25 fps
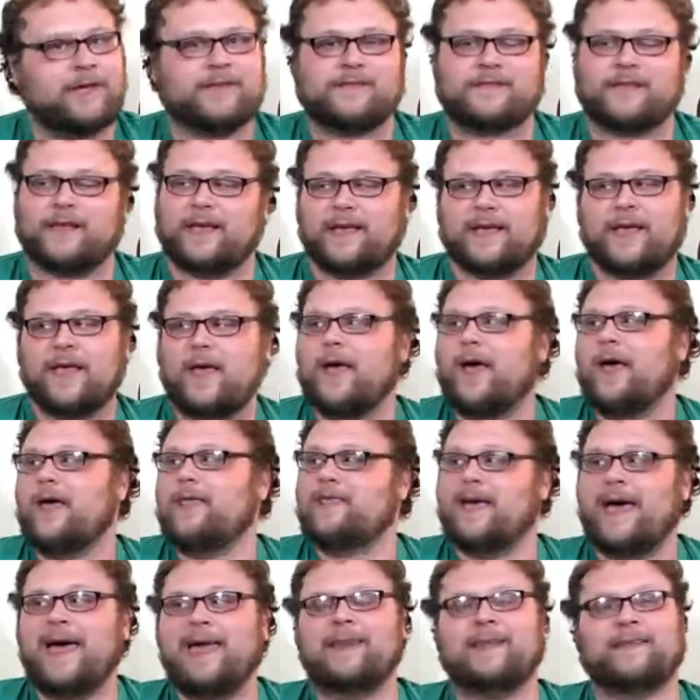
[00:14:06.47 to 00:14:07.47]
Just like,
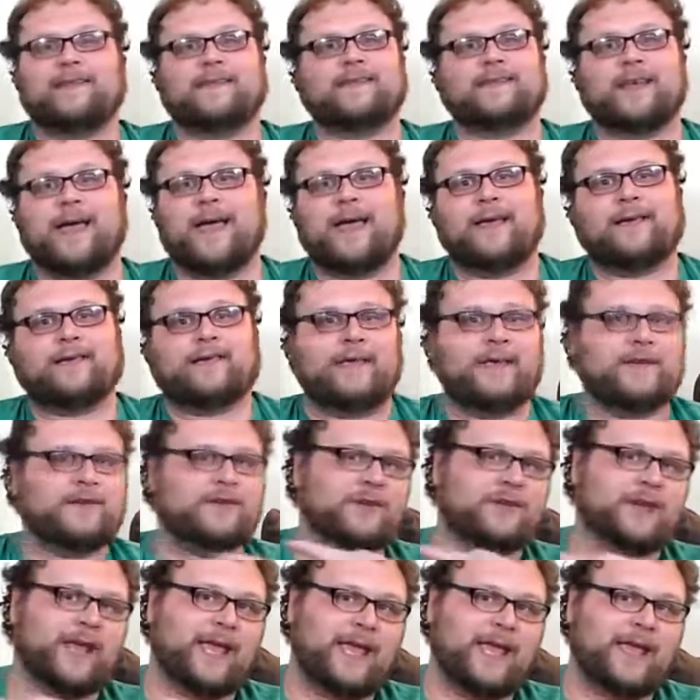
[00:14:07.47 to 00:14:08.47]
that is
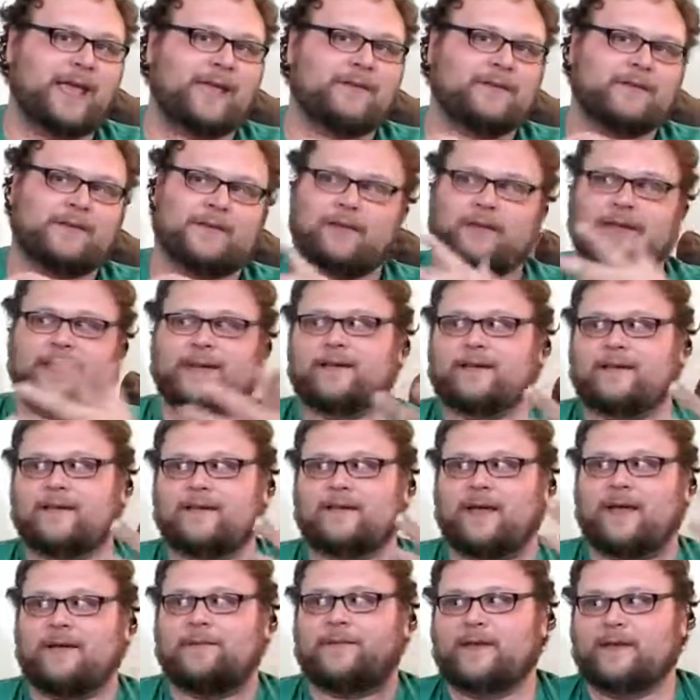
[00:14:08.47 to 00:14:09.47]
taxation, and Kaladesh
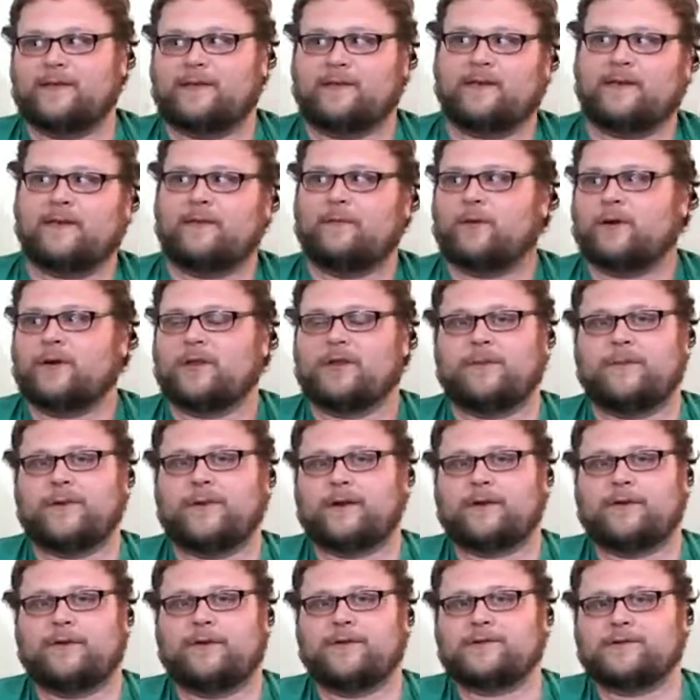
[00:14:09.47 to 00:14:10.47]
is obviously one of the
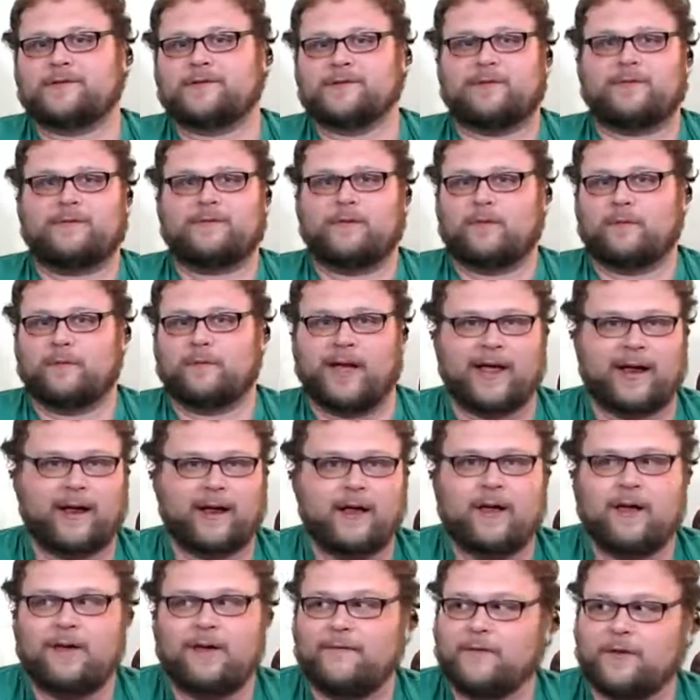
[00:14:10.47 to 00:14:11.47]
better creatures in the
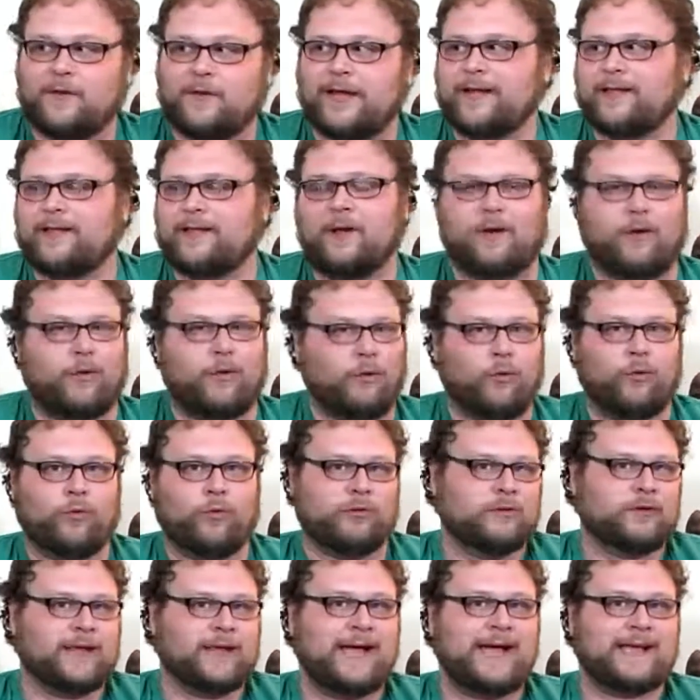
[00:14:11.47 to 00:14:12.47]
format for like the
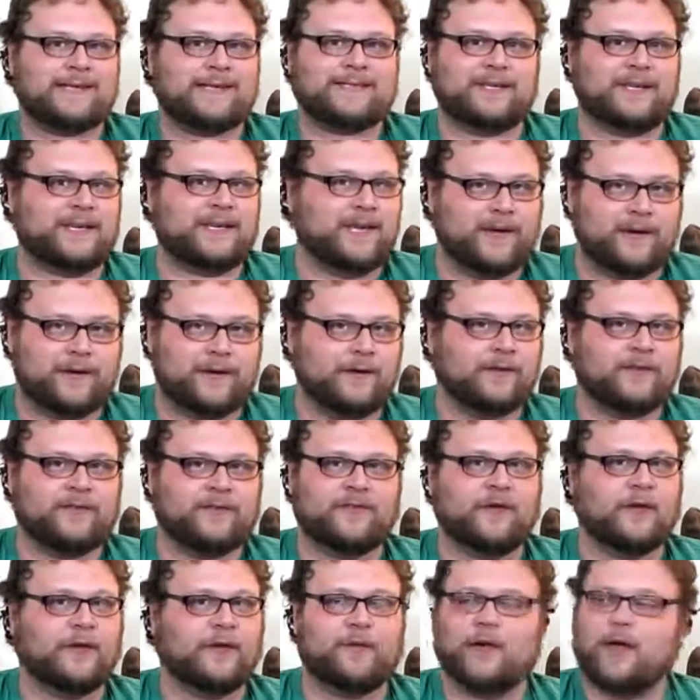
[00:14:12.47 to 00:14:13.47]
whole last year.
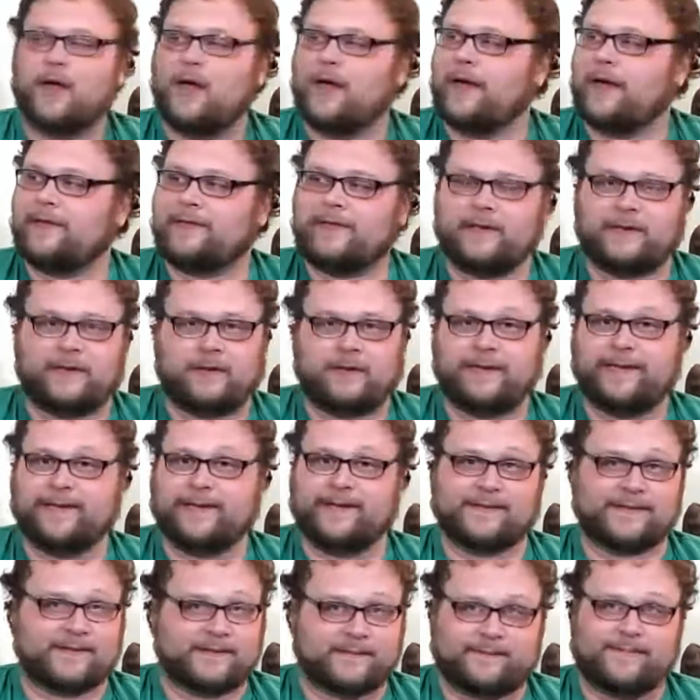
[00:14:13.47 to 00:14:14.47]
So I think
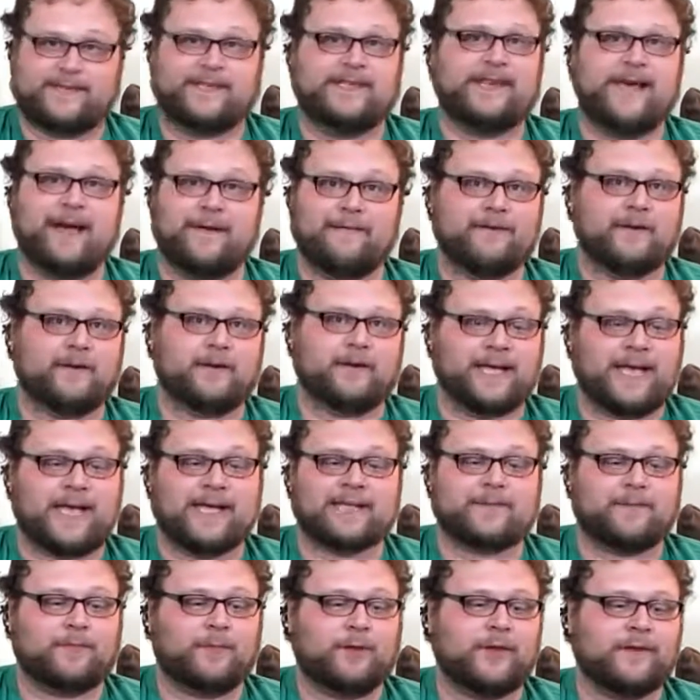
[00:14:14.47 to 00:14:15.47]
Kaladesh definitely
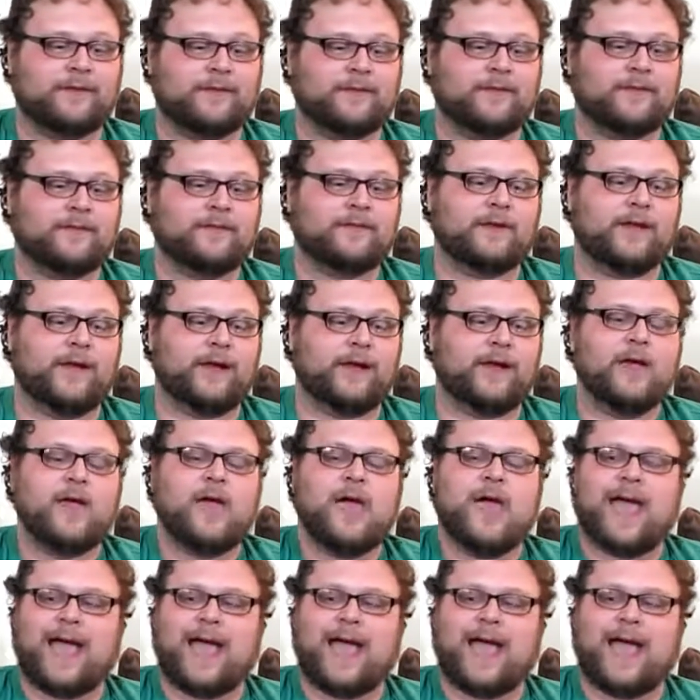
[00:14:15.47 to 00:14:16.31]
has a place in this deck.